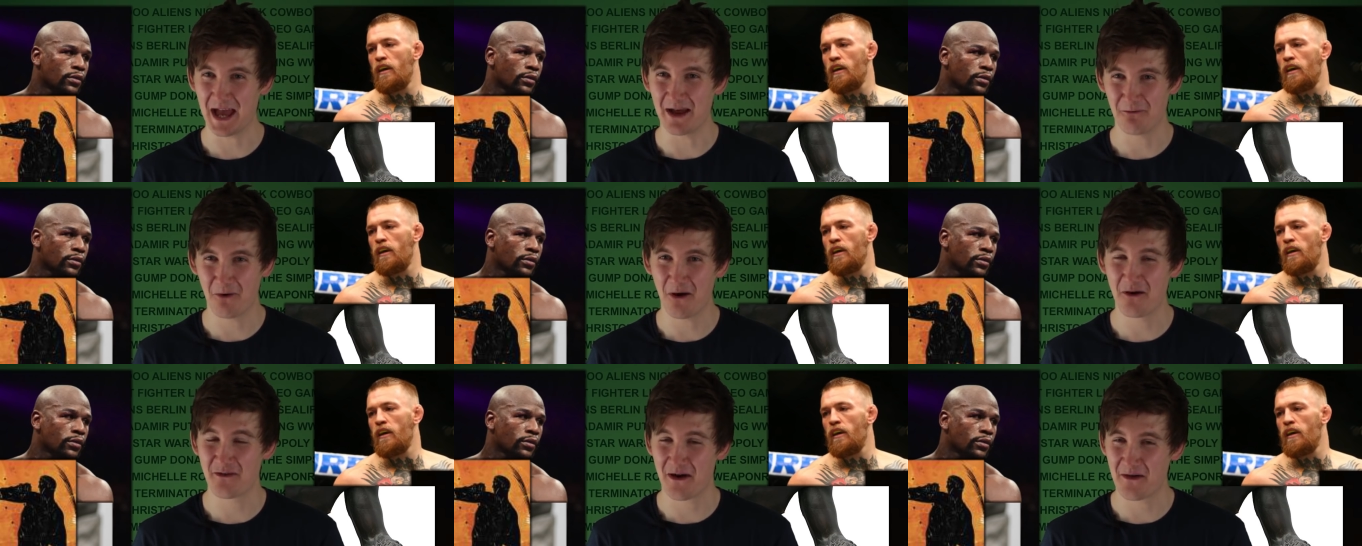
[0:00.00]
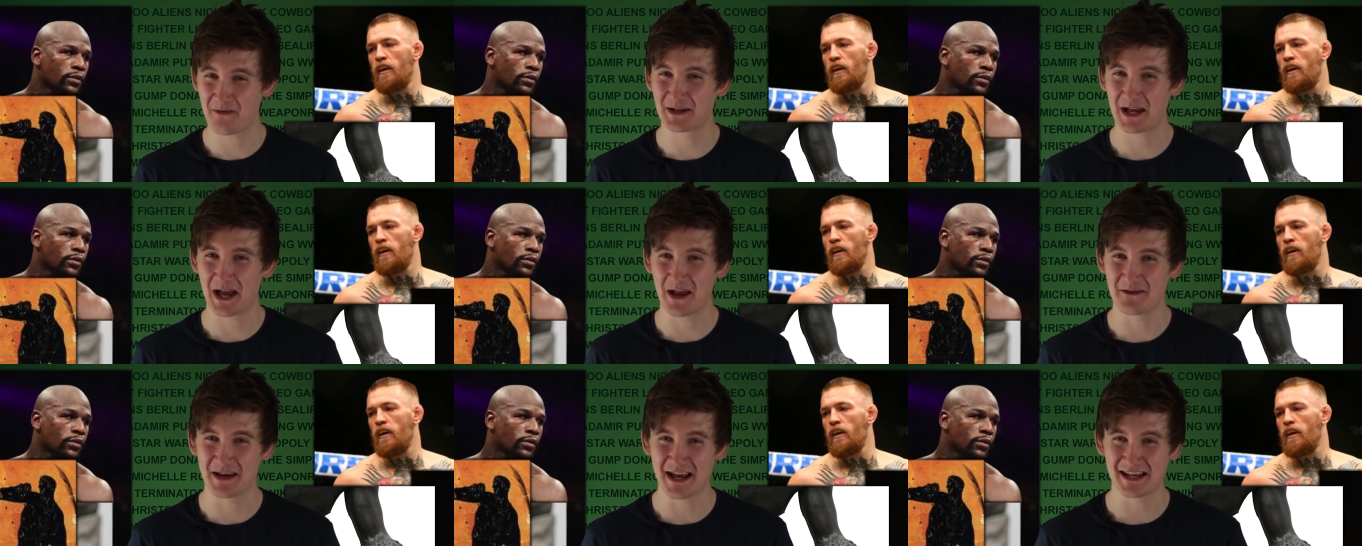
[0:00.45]
Speaker 1: Yeah, what if
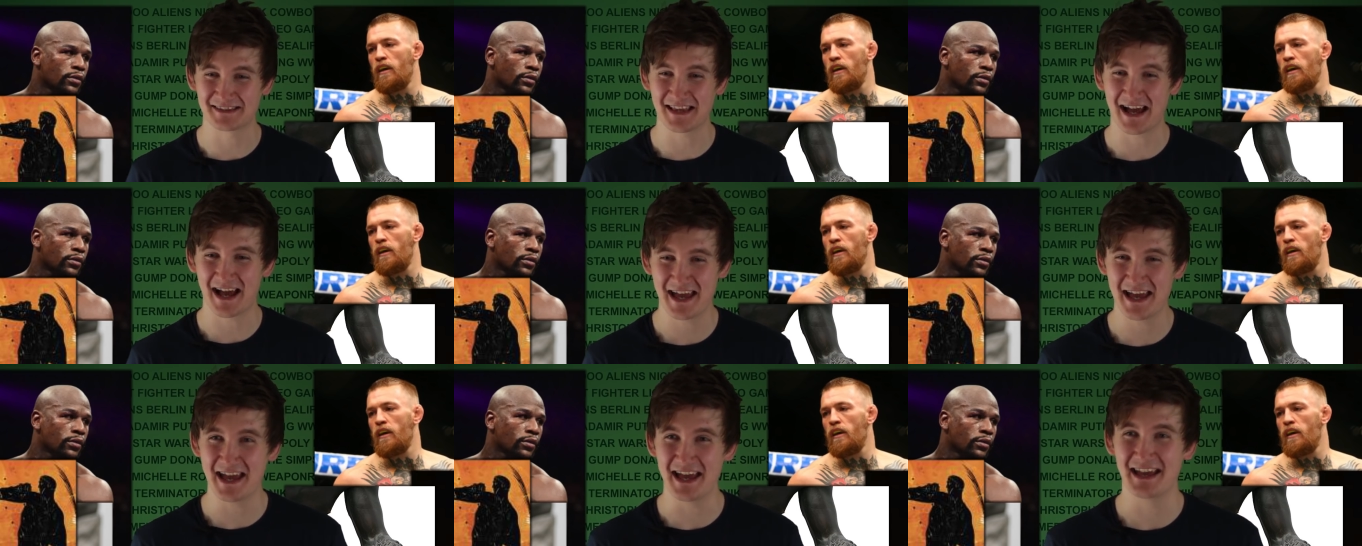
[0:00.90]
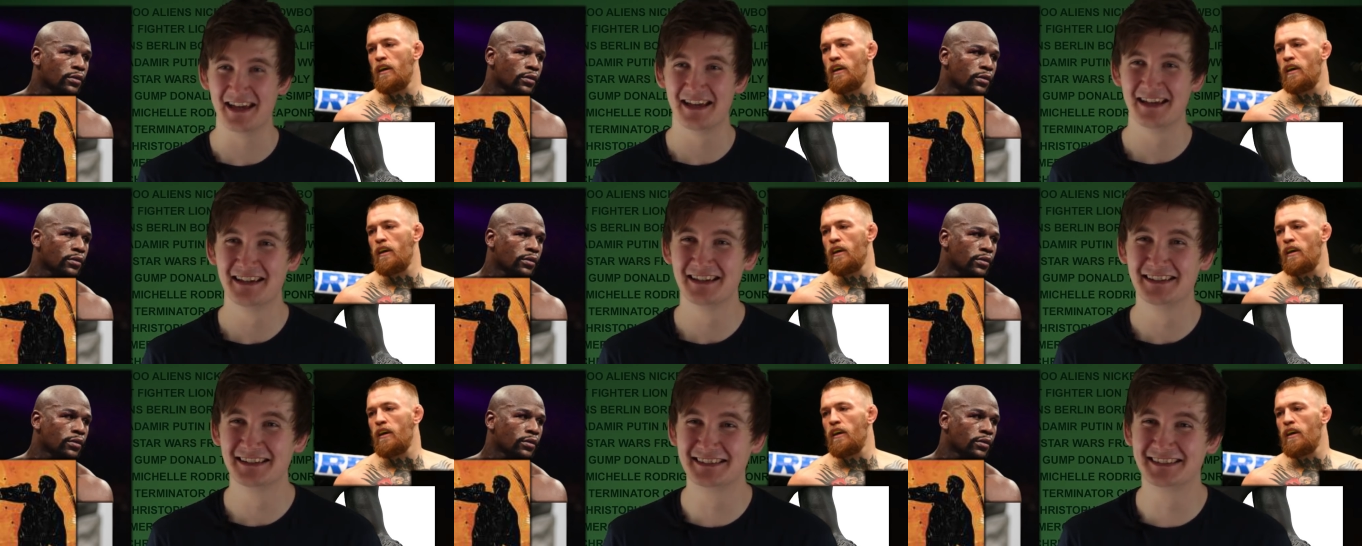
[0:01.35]
I'm the guy who gets that hit?
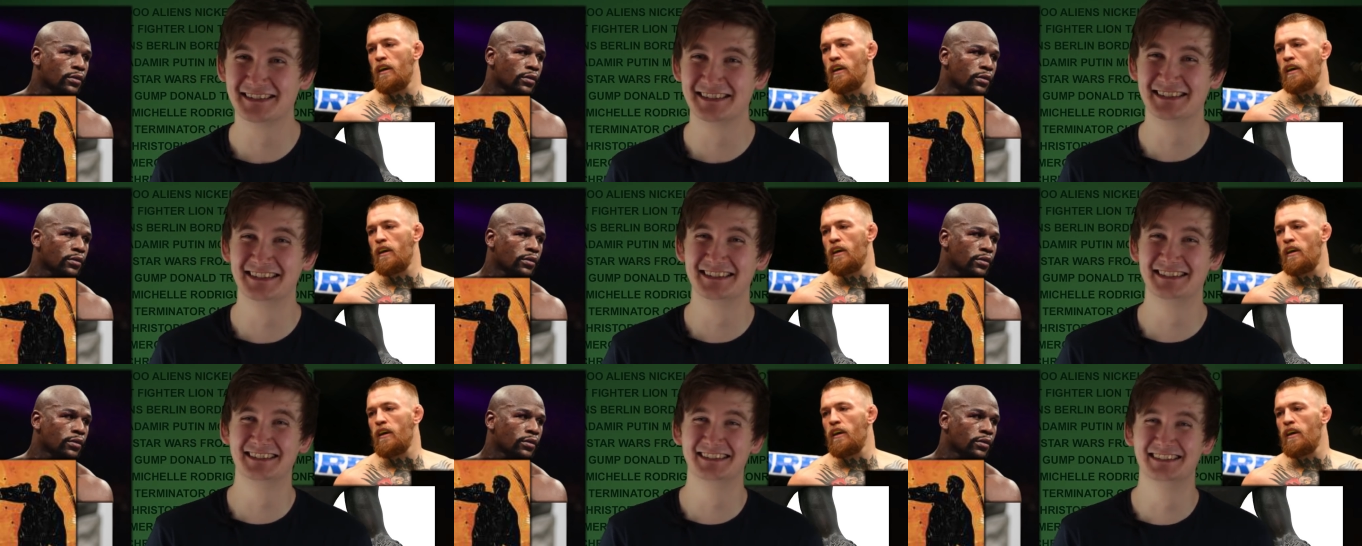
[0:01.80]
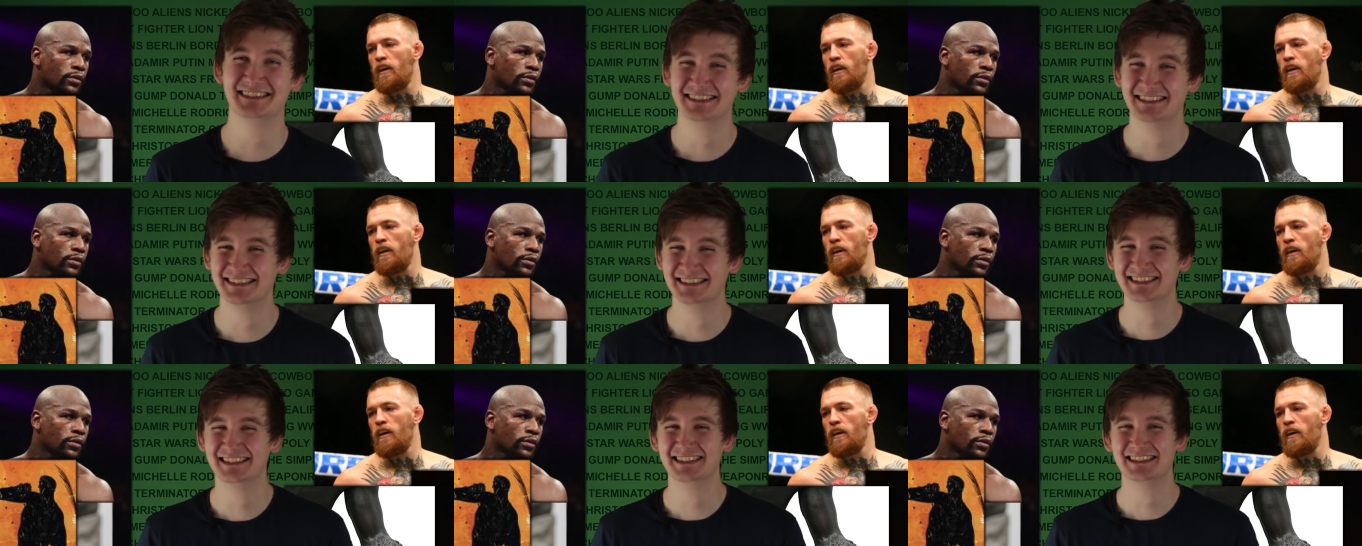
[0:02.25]
And then after about 20
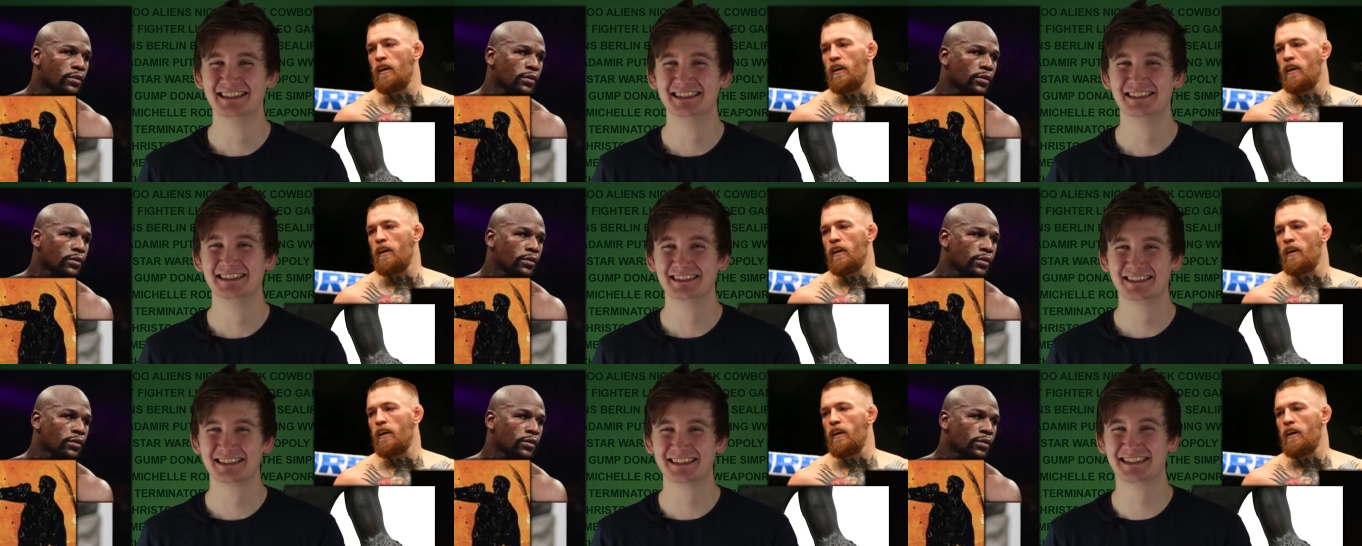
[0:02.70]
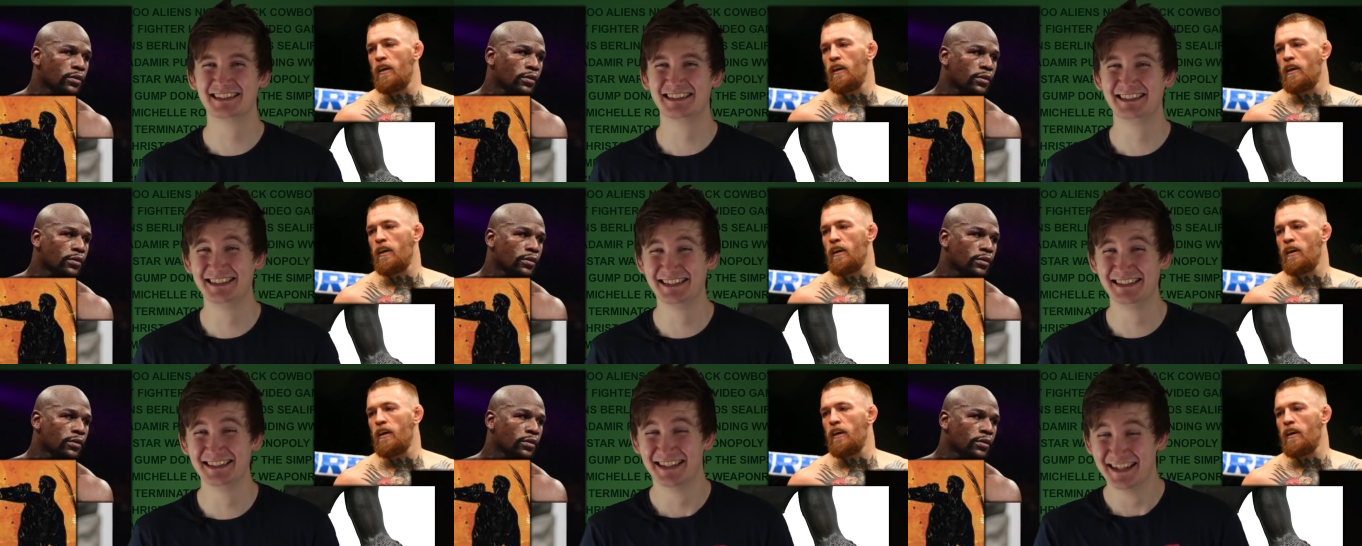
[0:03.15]
minutes, like, for fuck's
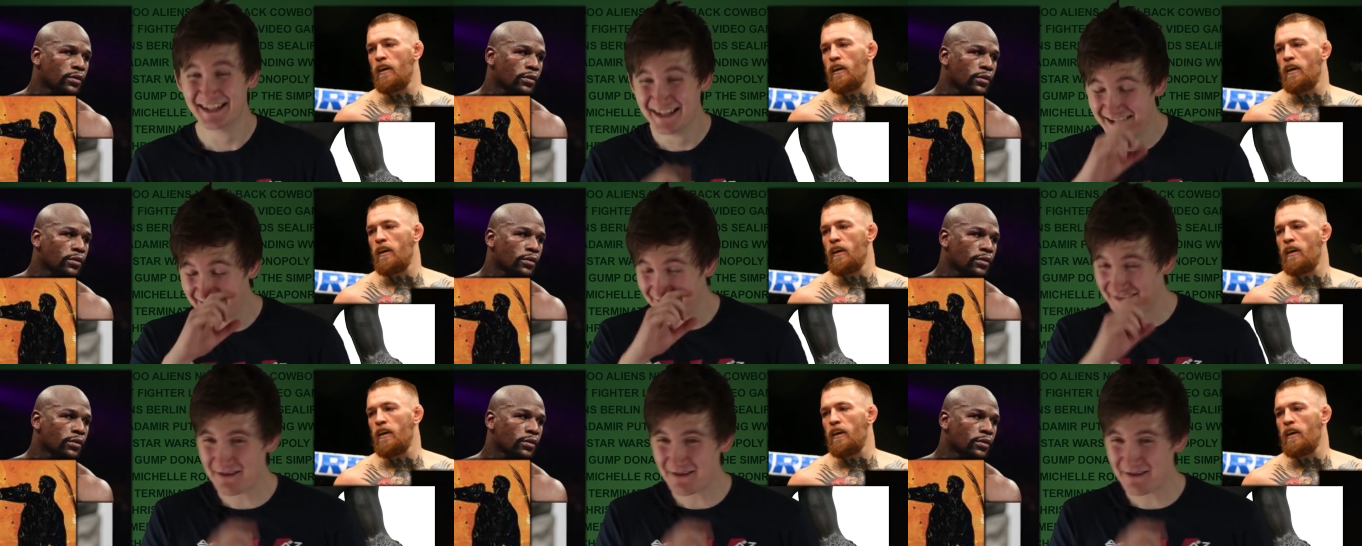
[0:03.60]
sake.